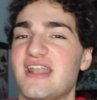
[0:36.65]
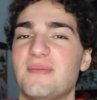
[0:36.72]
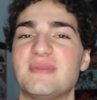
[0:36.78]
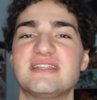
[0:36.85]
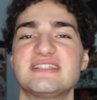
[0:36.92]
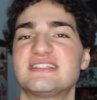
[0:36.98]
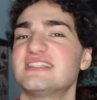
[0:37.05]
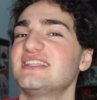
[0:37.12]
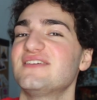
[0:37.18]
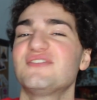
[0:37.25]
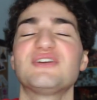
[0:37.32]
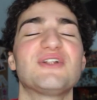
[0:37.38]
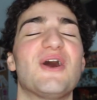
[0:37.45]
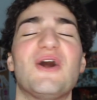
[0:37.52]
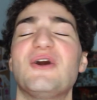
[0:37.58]
I'm gonna
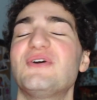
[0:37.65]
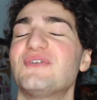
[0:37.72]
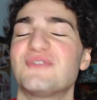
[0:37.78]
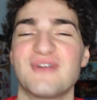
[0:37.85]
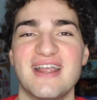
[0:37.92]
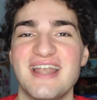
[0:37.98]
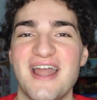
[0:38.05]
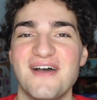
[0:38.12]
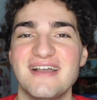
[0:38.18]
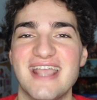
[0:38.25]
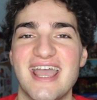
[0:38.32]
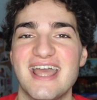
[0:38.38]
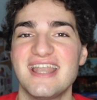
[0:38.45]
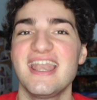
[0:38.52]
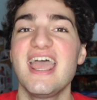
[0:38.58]
deliver it all right now
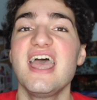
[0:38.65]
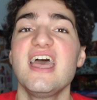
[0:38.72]
again.